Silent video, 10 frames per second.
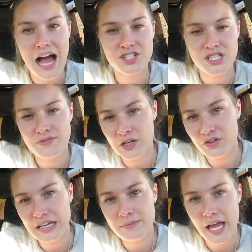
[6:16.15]
I just feel
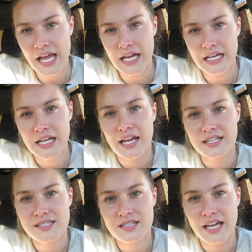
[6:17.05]
them and
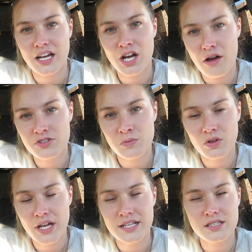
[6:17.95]
it's like
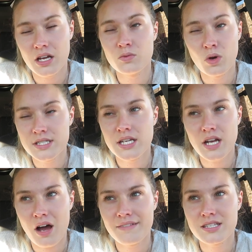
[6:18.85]
uncomfortable and it's unwanted,
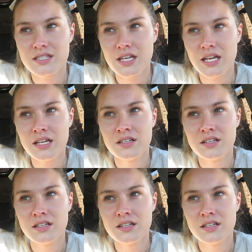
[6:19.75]
obviously.